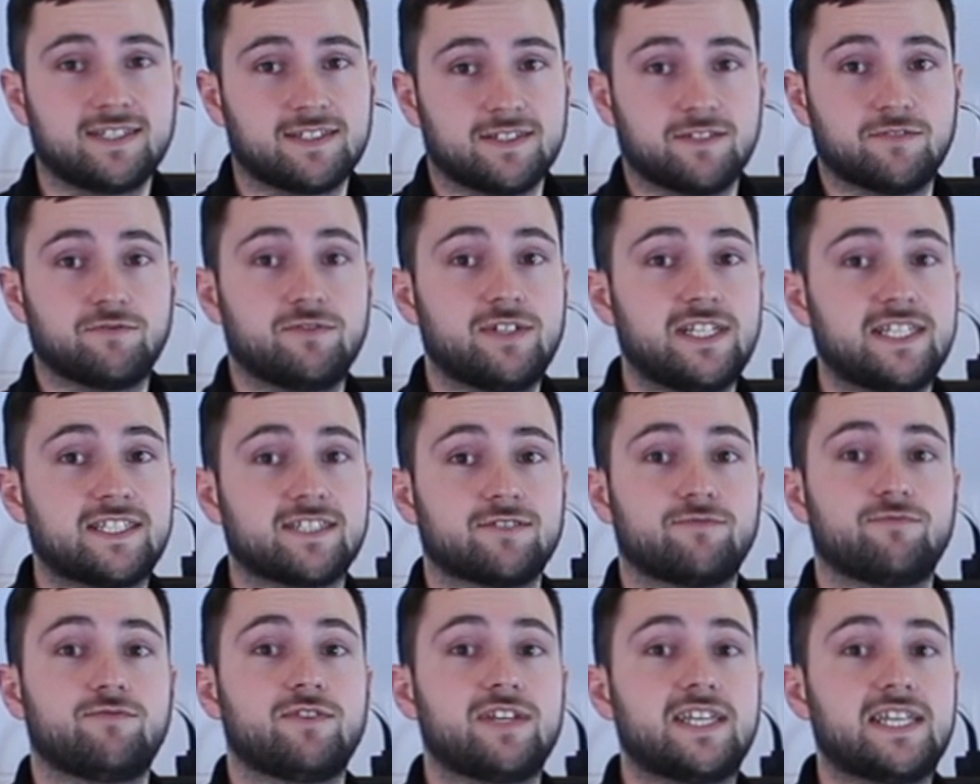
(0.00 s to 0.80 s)
so you'll need
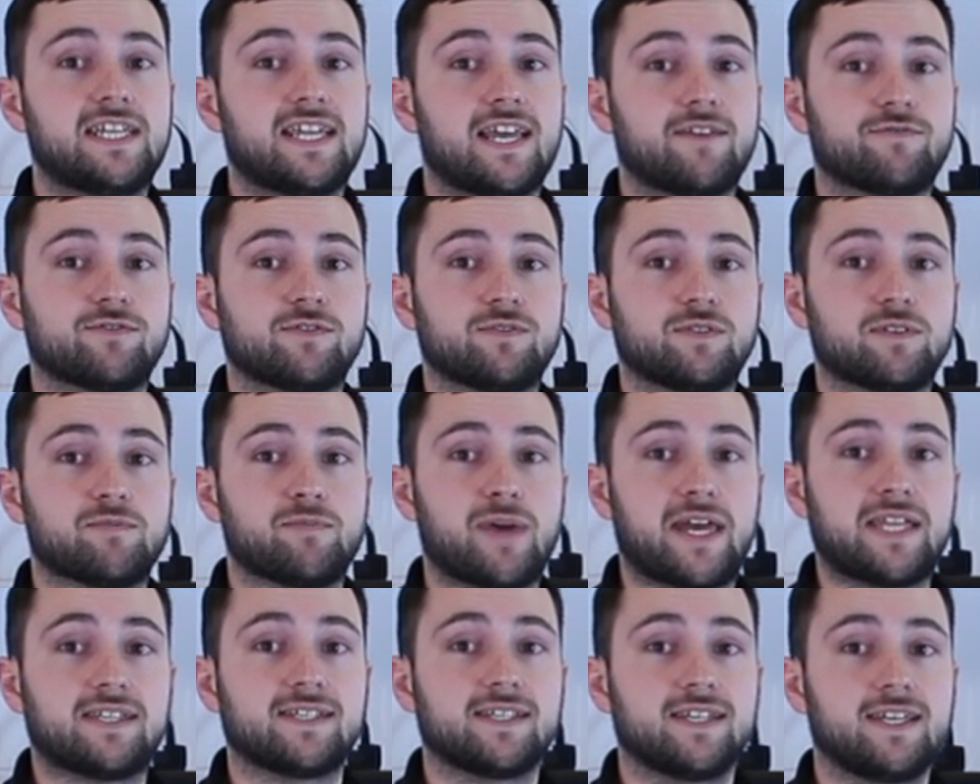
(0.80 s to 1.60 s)
to re-level the
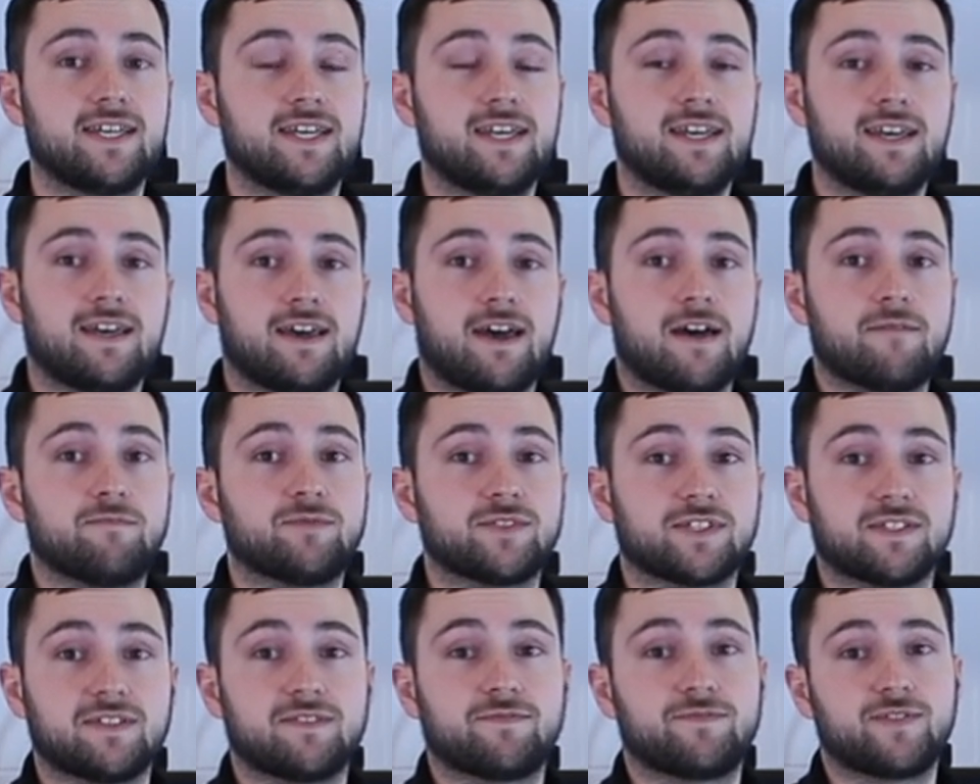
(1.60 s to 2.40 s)
bed.
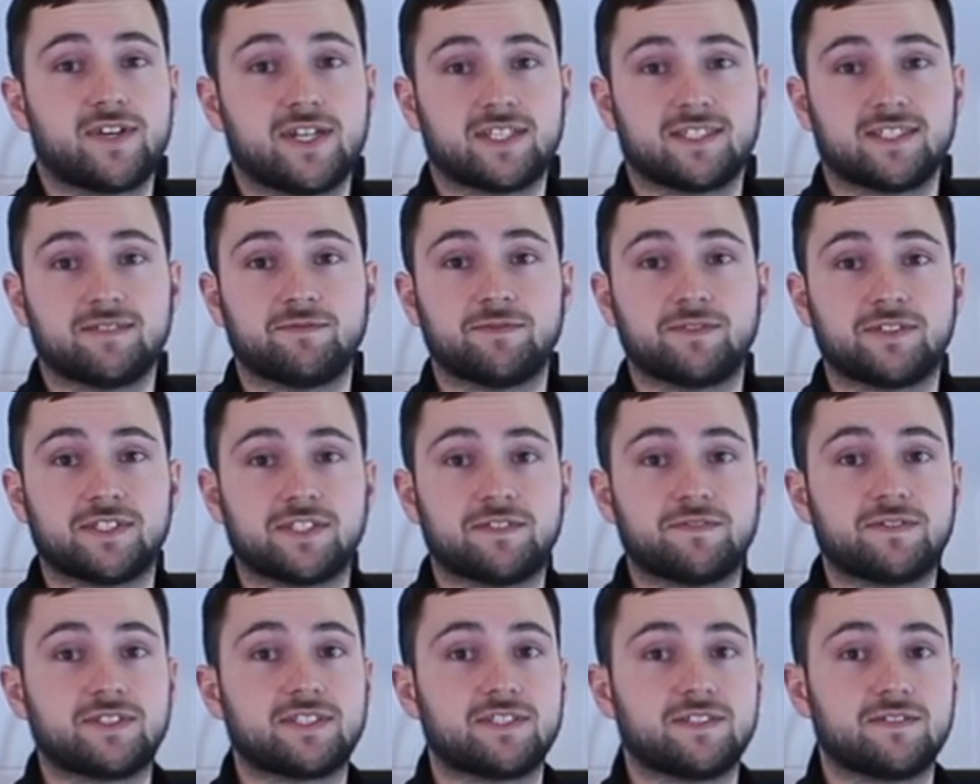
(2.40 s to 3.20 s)
So the first thing we'll
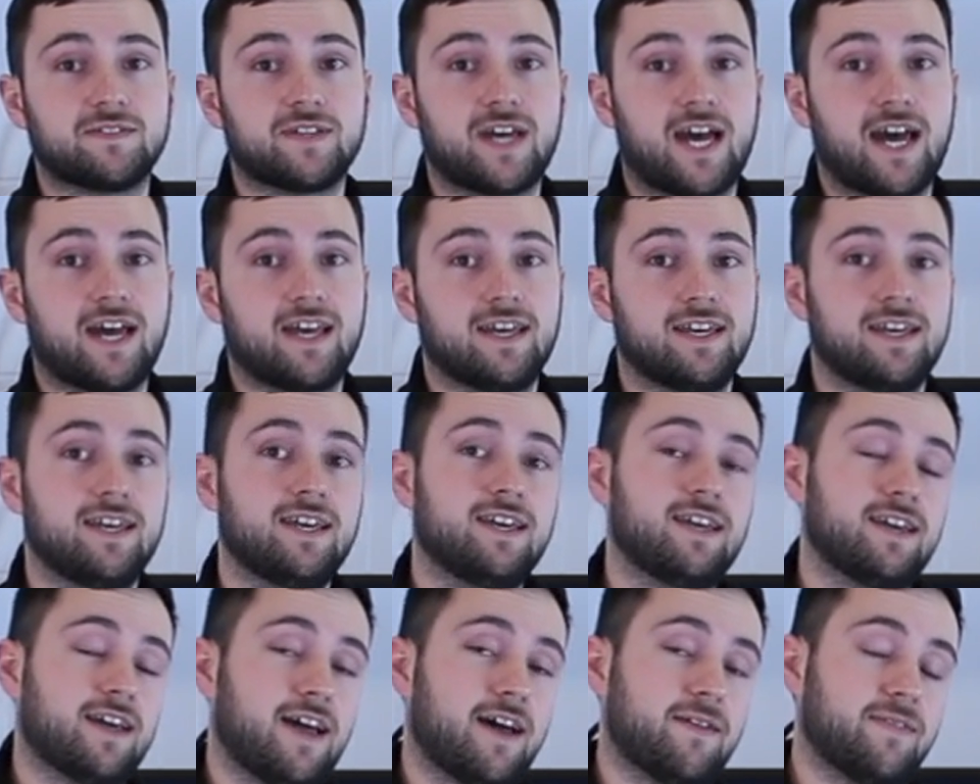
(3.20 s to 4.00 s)
do is do that,
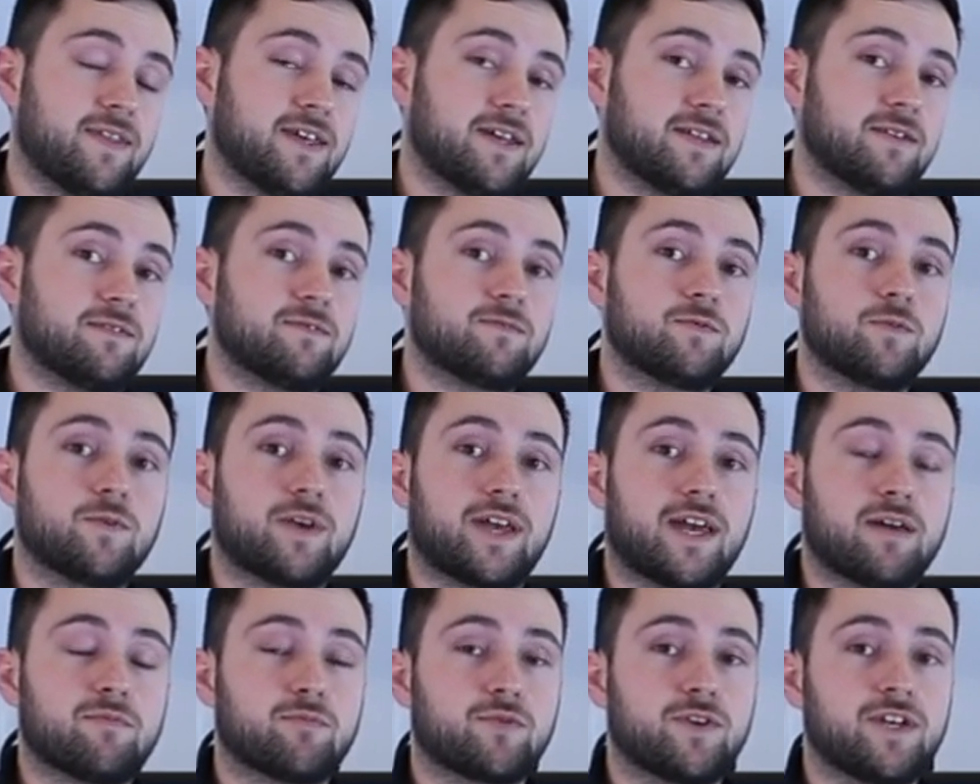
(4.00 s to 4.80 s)
and then we'll
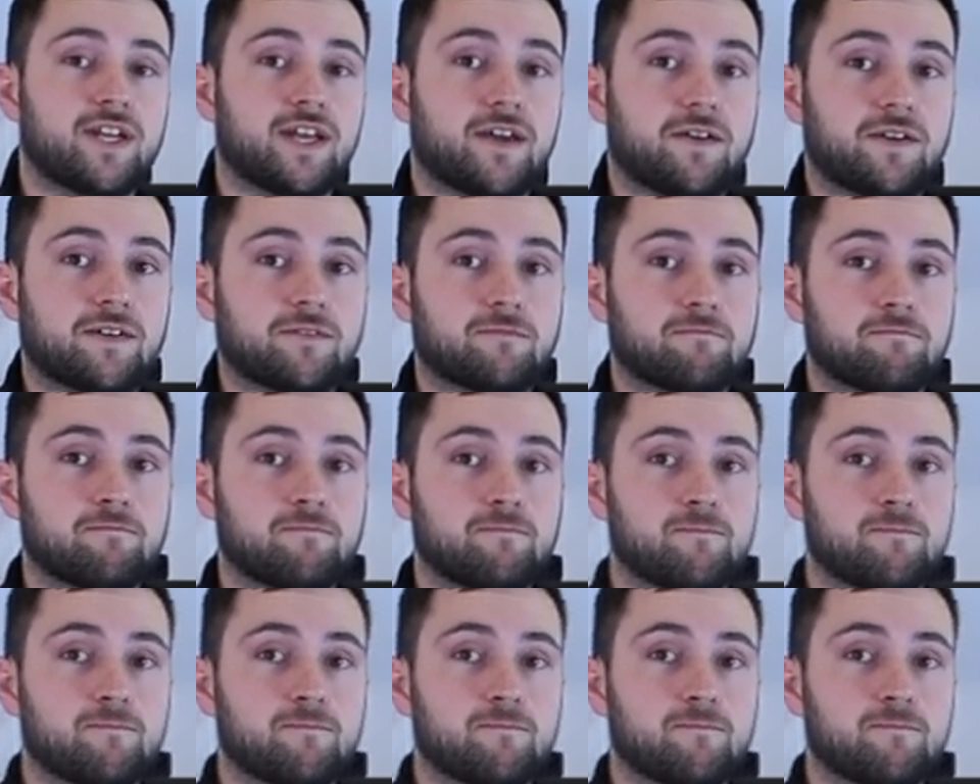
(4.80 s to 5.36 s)
get a print going.